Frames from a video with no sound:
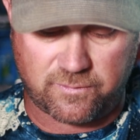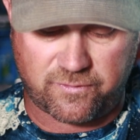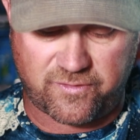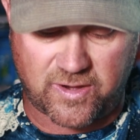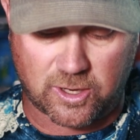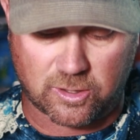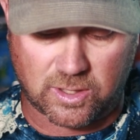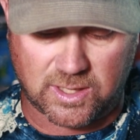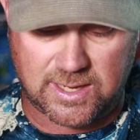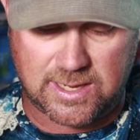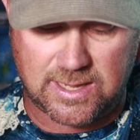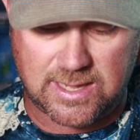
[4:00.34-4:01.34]

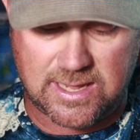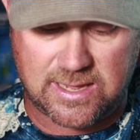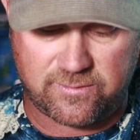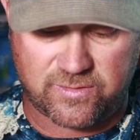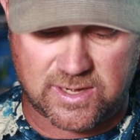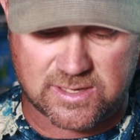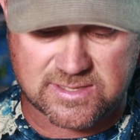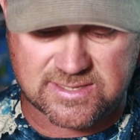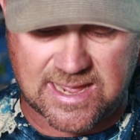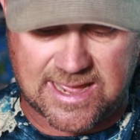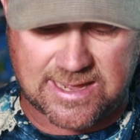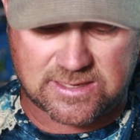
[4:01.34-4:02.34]
fairly even in
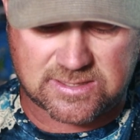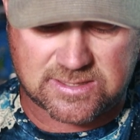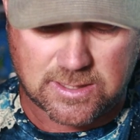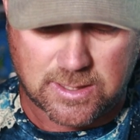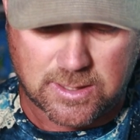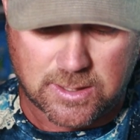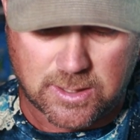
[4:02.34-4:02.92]
size.